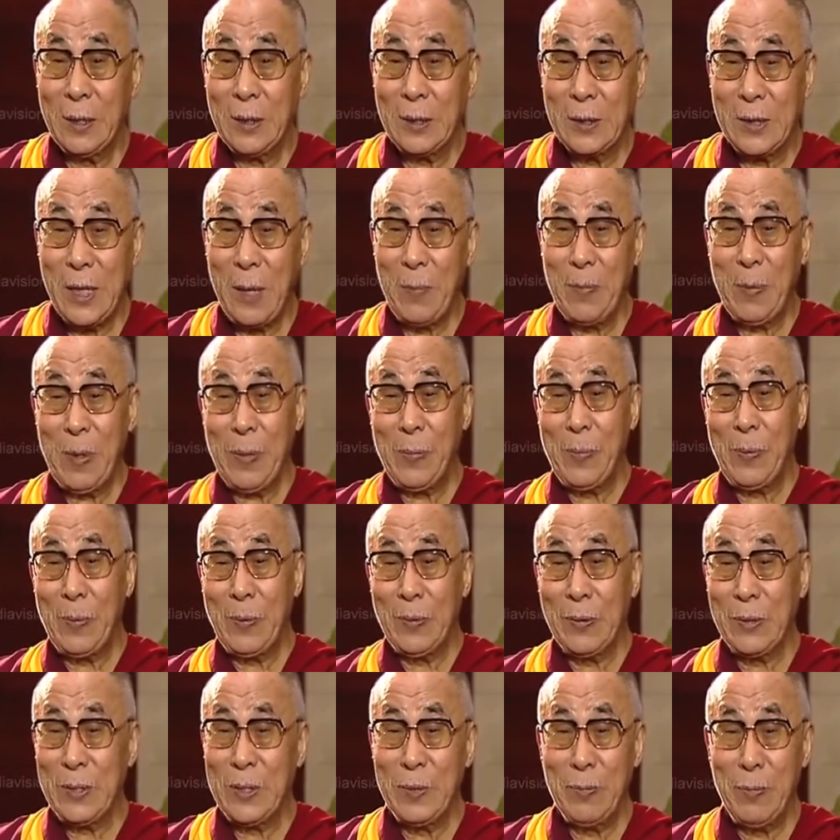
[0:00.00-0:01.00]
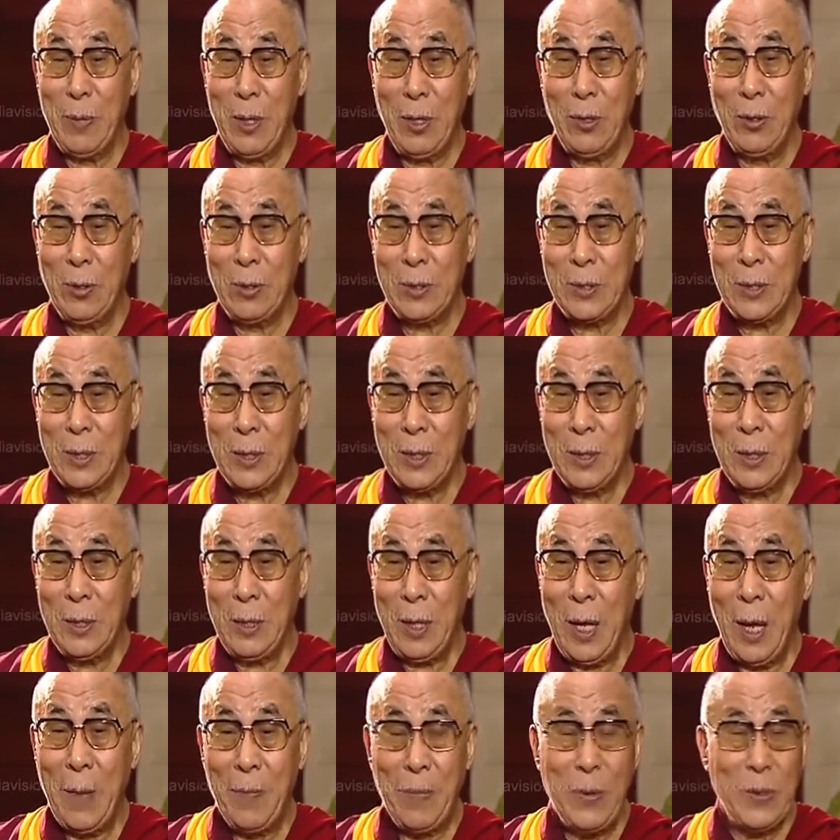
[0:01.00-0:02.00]
Some people you see may not
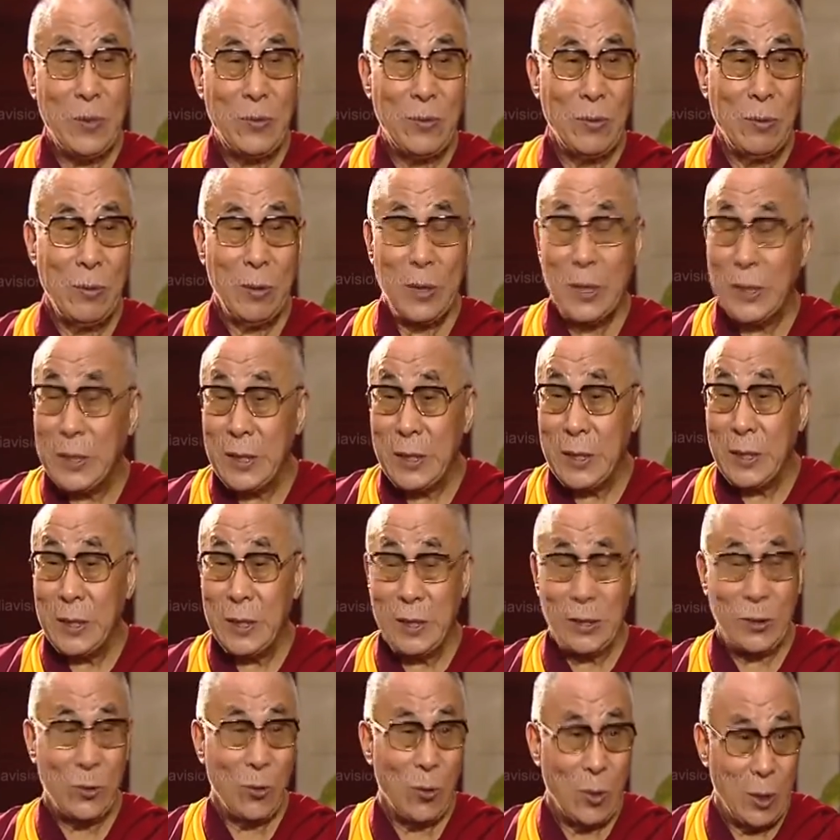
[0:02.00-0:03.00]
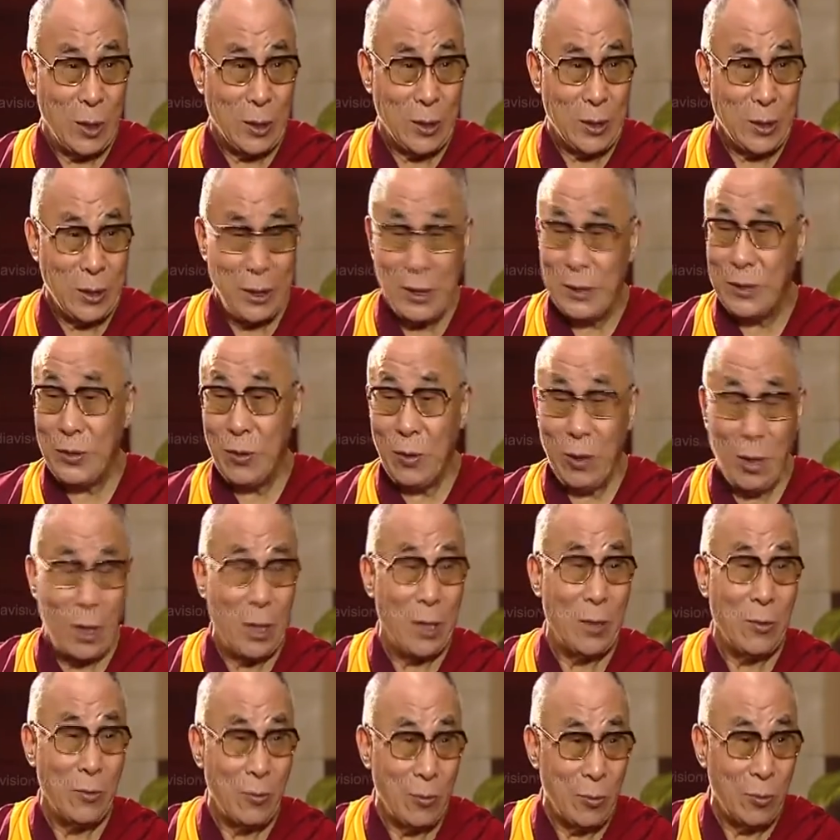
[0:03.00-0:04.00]
happy to listen his word, his or
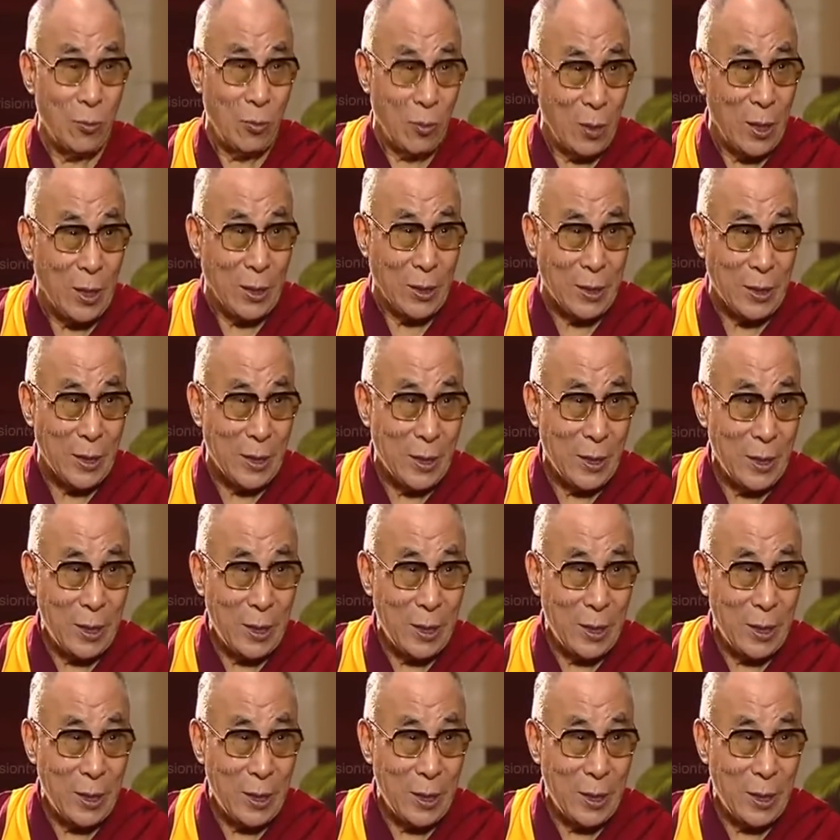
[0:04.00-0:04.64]
her word.